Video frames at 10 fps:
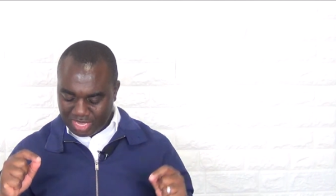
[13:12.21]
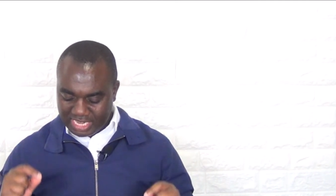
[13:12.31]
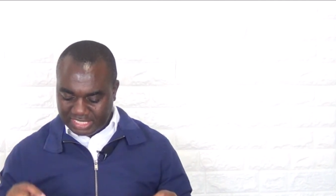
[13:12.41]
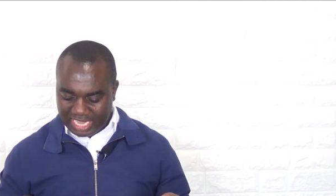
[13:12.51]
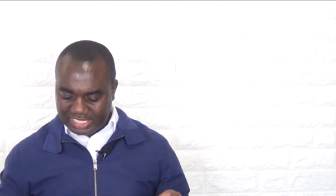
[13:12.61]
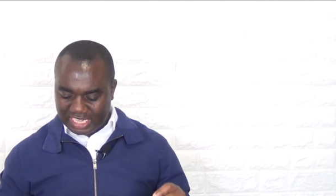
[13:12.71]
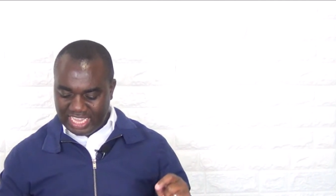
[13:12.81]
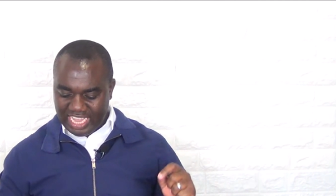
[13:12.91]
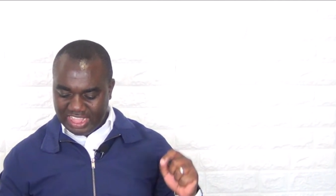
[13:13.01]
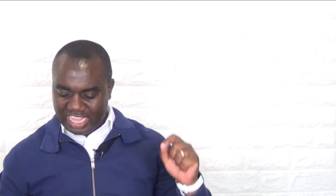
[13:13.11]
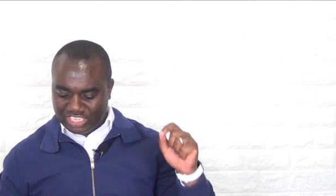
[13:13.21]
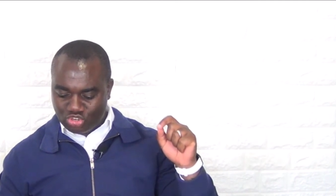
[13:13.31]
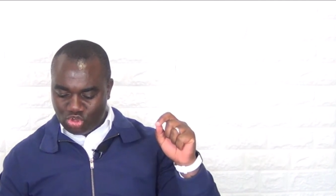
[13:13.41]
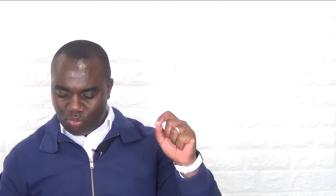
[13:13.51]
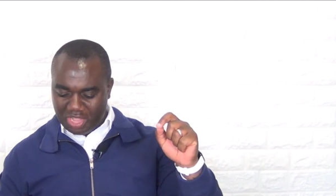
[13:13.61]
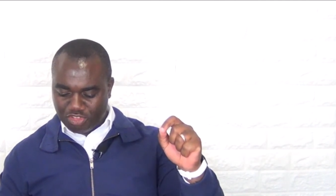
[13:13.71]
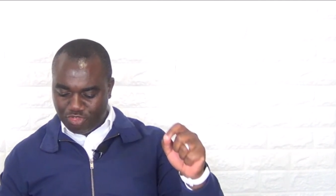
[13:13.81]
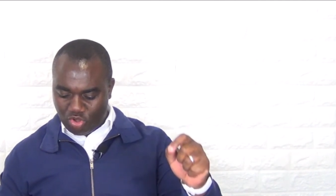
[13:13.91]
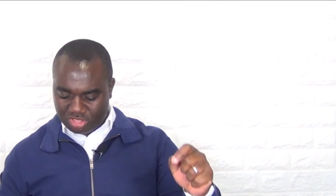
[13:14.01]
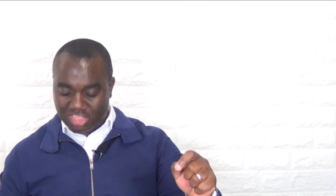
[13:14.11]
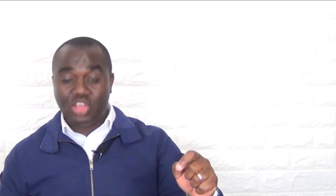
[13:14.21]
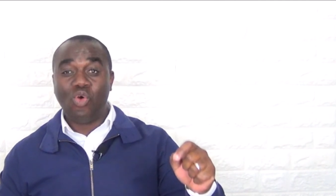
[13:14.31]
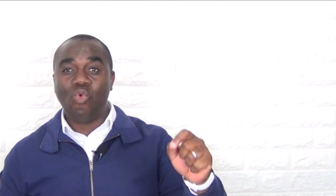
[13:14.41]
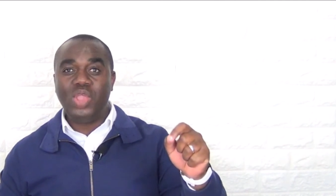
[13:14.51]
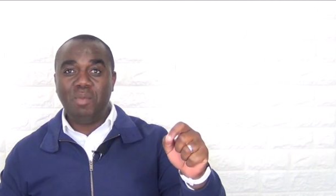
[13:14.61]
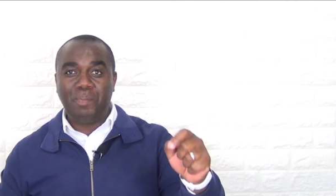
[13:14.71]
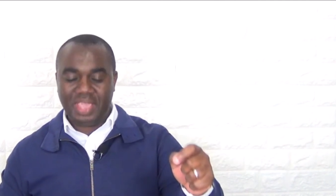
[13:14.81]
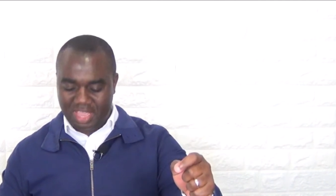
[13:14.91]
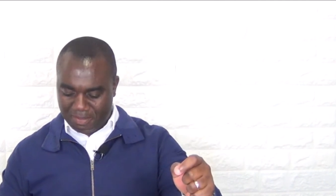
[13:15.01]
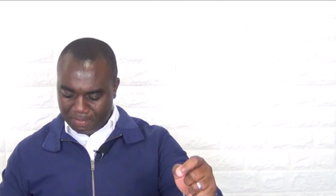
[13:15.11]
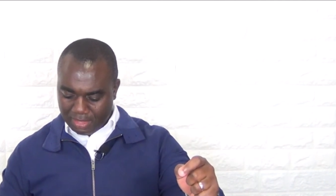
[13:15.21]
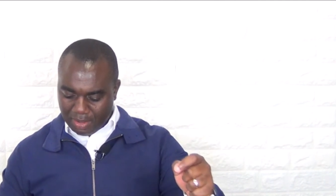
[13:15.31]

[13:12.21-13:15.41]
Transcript: It says, he that goeth forth weeping,